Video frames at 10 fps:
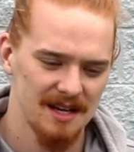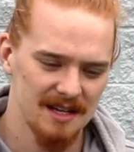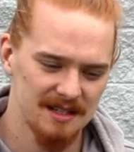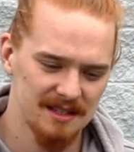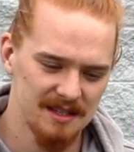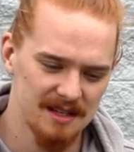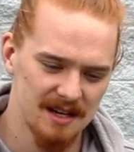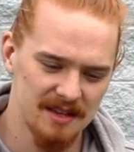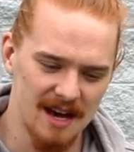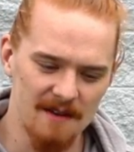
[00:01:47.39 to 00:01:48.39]
is the
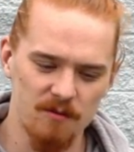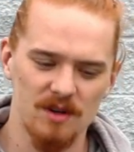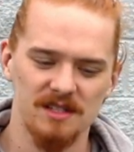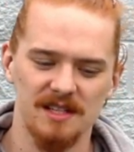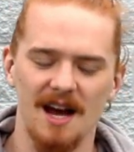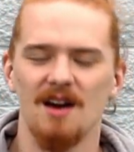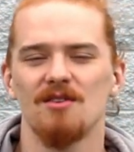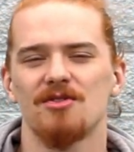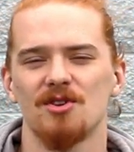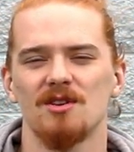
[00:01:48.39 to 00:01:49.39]
F1
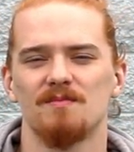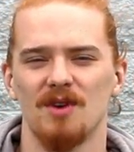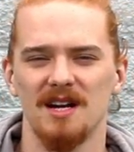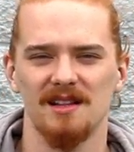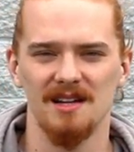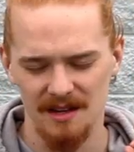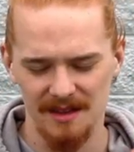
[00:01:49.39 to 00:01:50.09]
style third brake light.